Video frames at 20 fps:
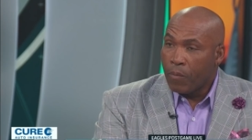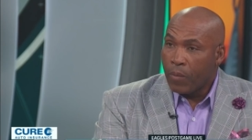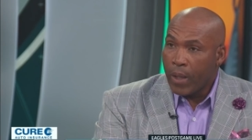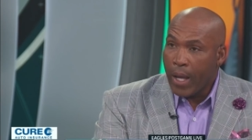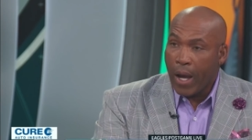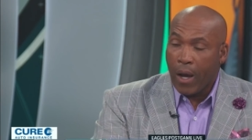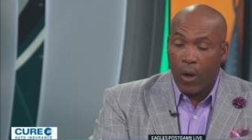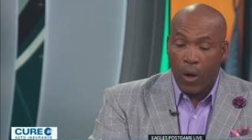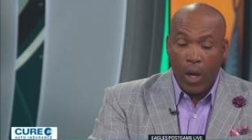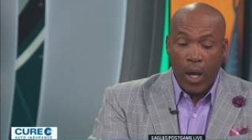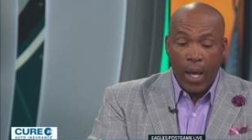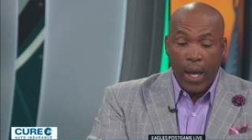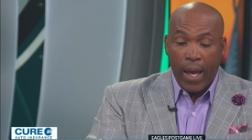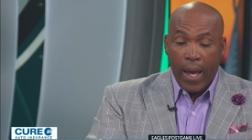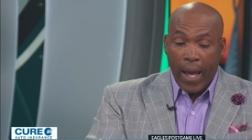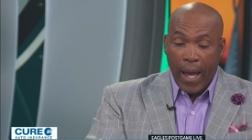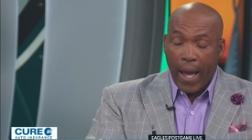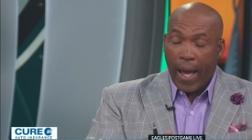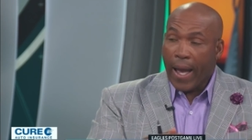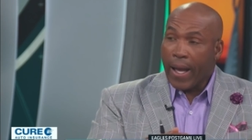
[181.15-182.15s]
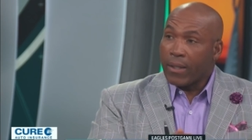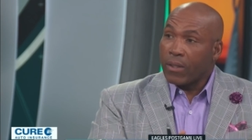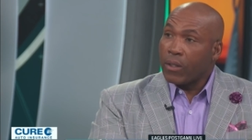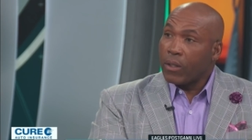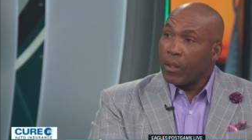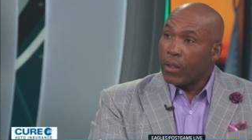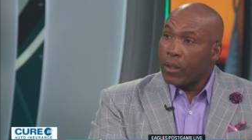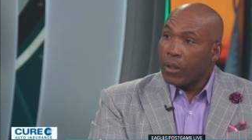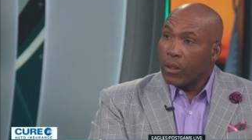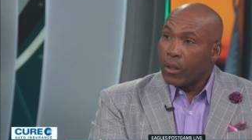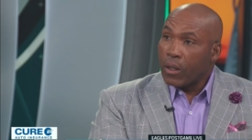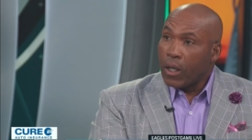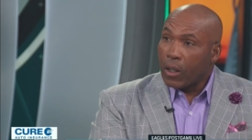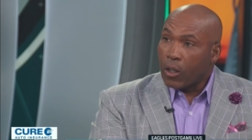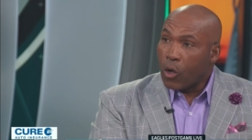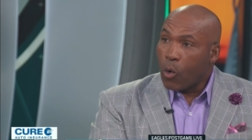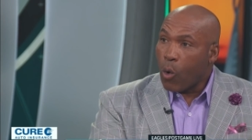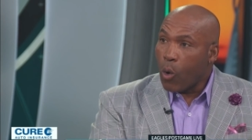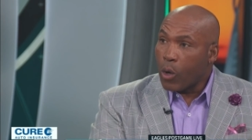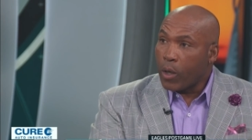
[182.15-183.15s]
Now, as a
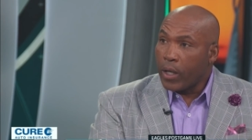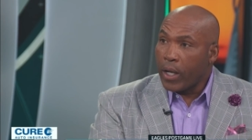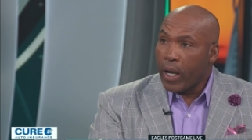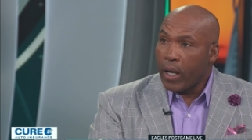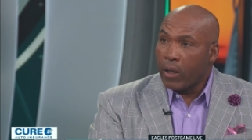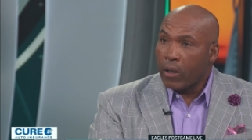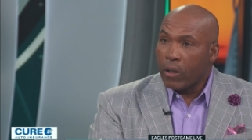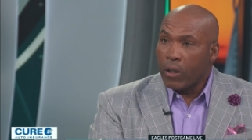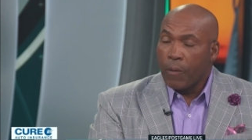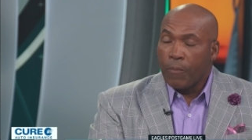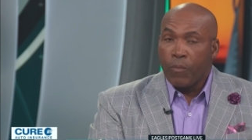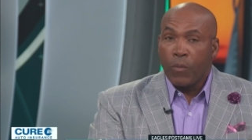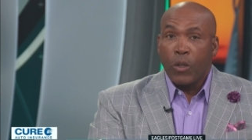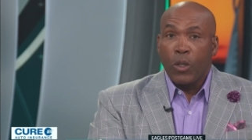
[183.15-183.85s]
coordinator,